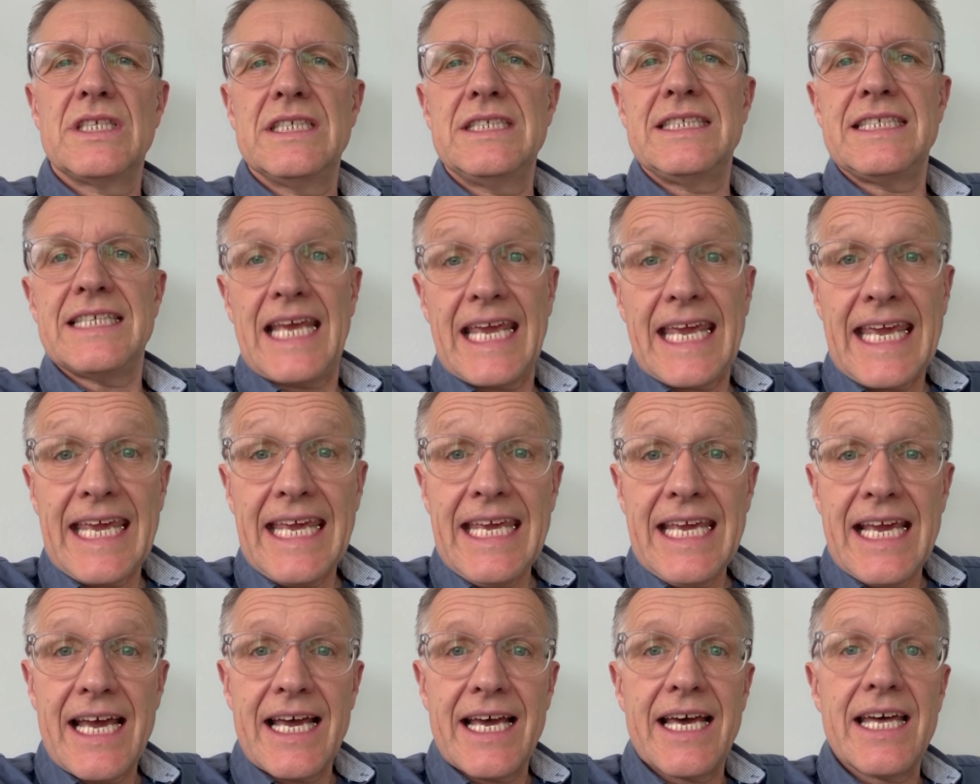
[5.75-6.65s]

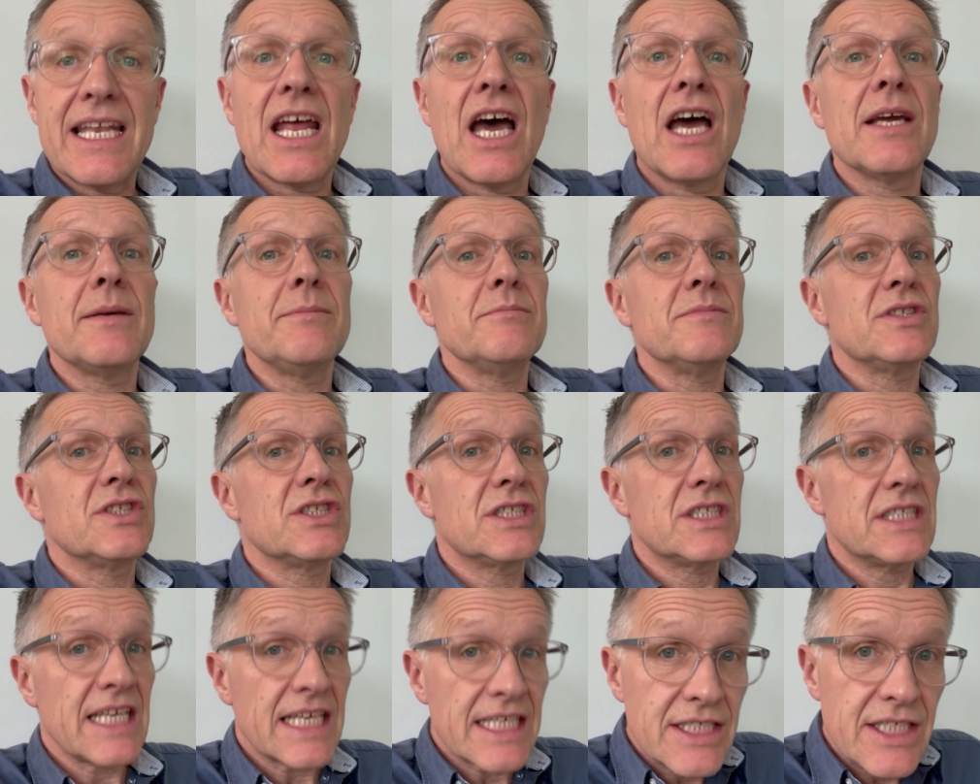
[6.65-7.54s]
D and I'm
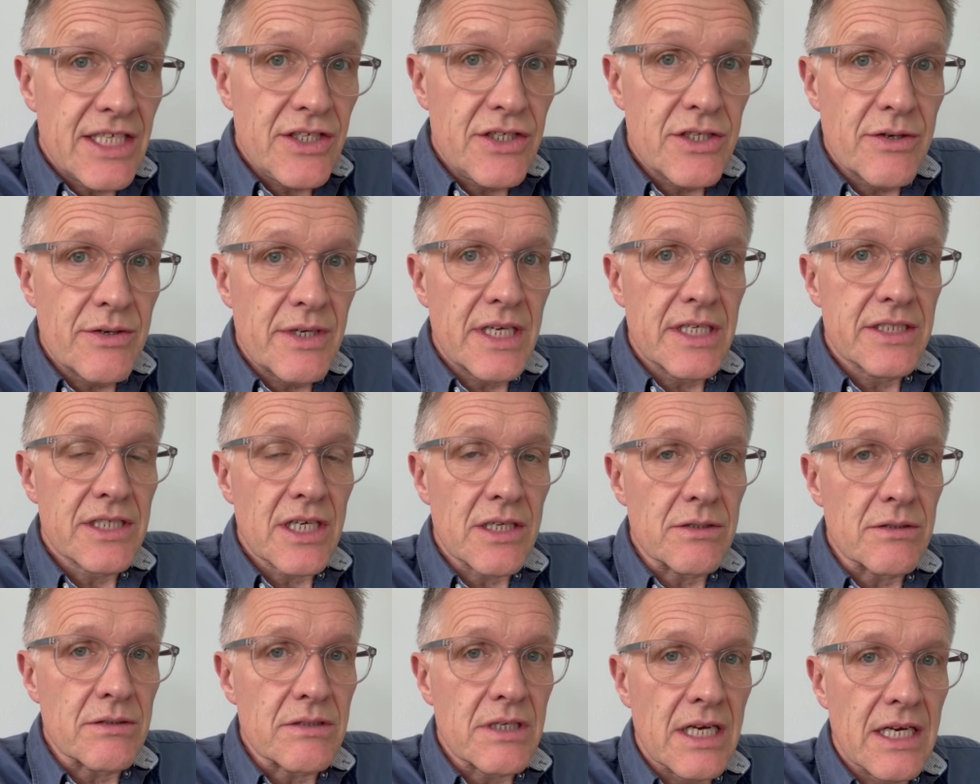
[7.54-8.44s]
62 years
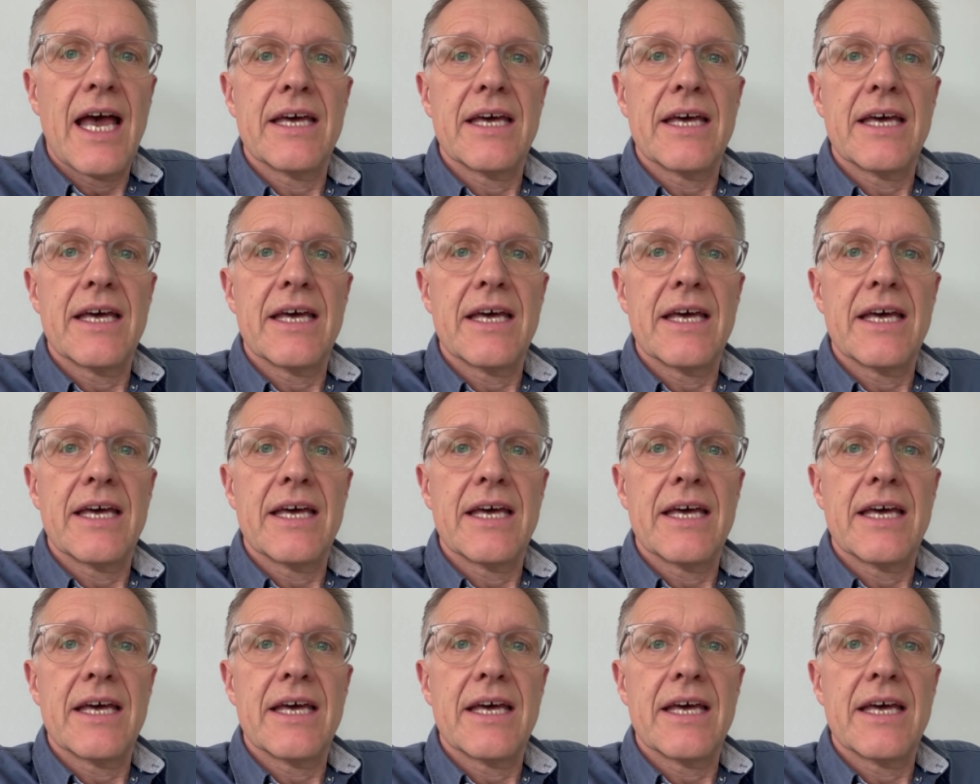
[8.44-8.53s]
old